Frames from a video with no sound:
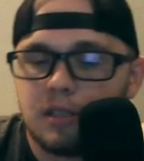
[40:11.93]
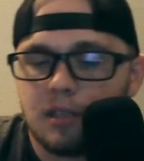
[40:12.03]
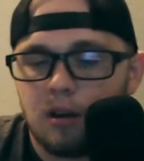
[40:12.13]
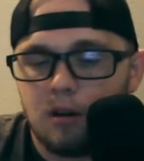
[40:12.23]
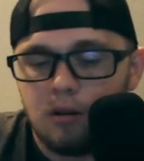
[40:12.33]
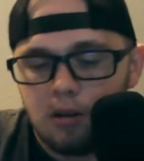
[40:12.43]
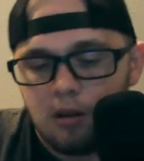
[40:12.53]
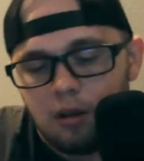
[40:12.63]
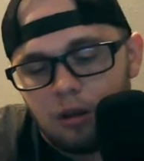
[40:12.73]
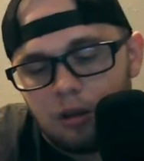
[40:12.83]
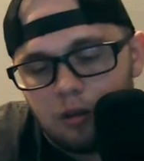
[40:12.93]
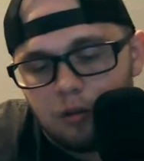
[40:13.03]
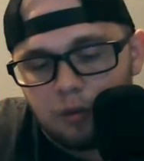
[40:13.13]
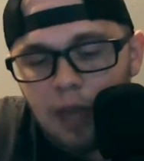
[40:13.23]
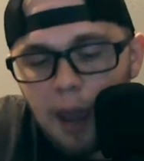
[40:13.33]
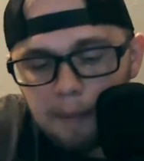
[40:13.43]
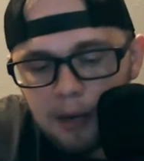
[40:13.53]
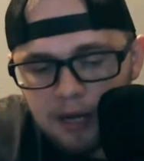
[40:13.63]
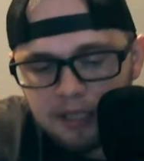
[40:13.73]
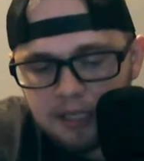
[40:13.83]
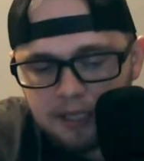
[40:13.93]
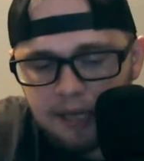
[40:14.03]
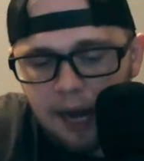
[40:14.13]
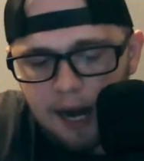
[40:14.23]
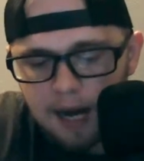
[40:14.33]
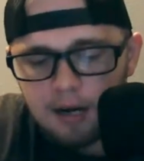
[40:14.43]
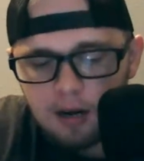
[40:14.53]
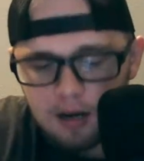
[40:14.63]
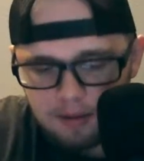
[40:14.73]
So, with that being said,